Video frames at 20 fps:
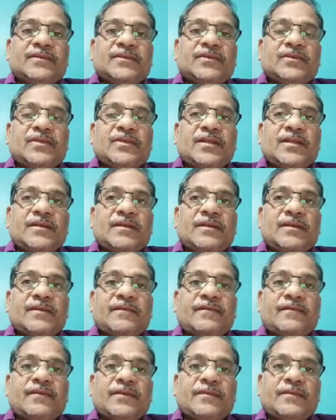So the
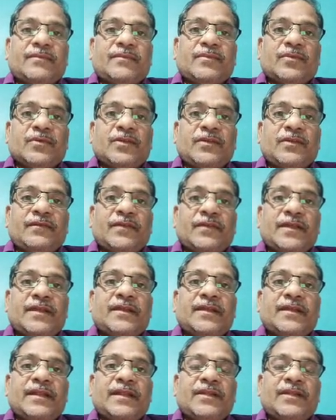
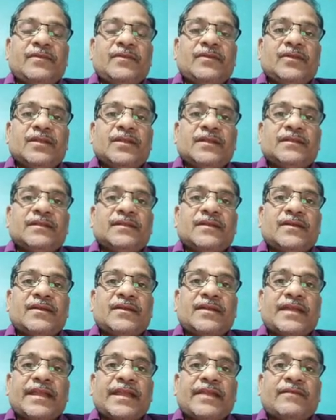porifera individuals are
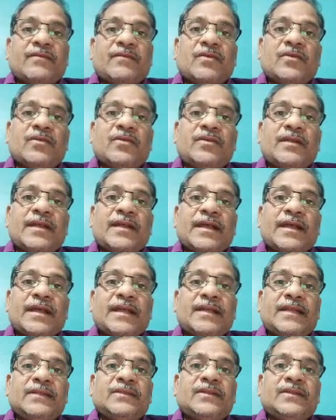evolved
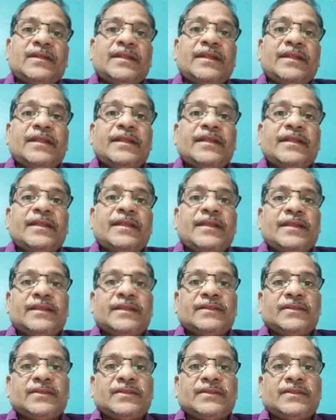as
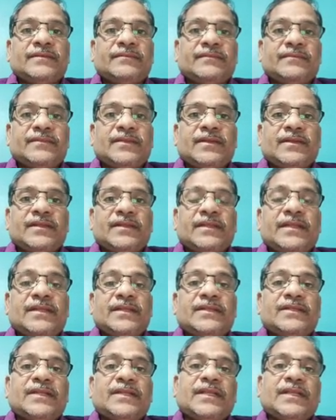Cnidarians. That
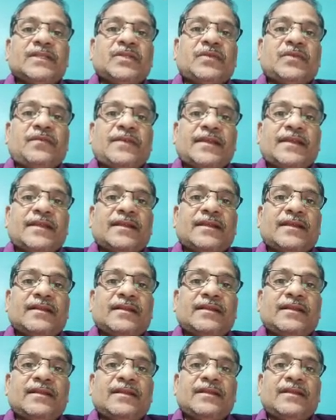is next phyla.
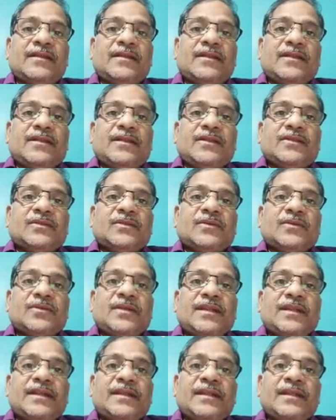So
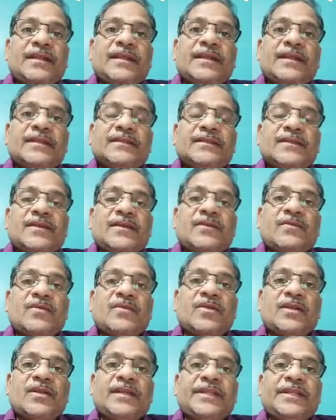Cnidarians are
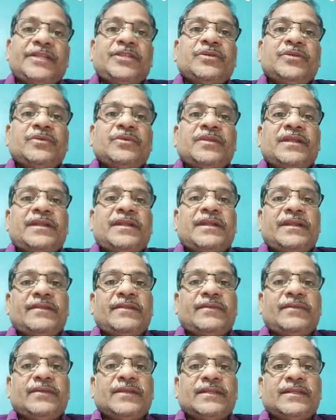what? Tissue grade
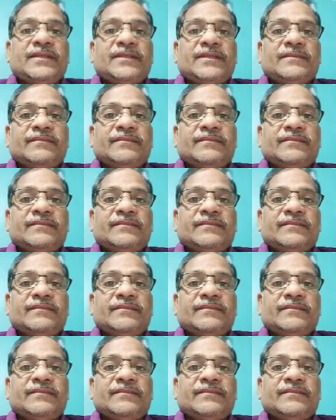individuals.